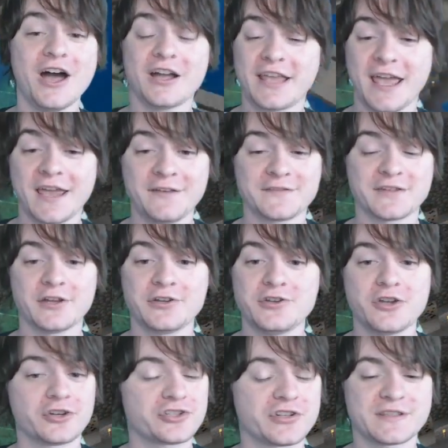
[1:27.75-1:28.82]
caves are
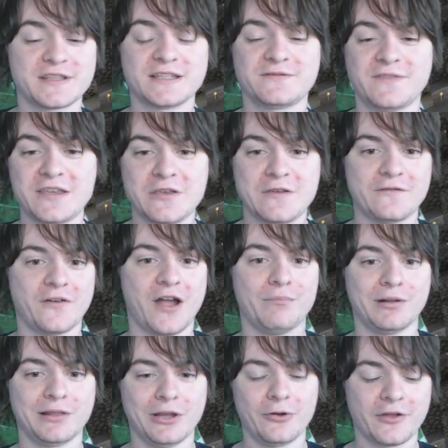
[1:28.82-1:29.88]
not just this thing you find
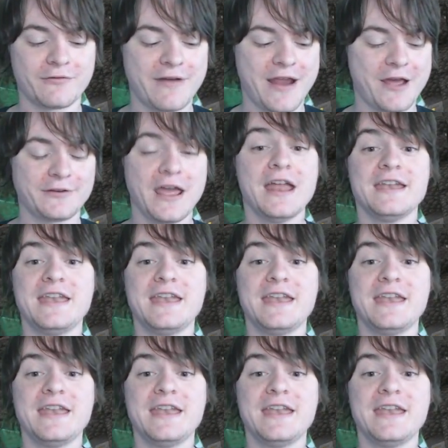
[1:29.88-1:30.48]
below the ground.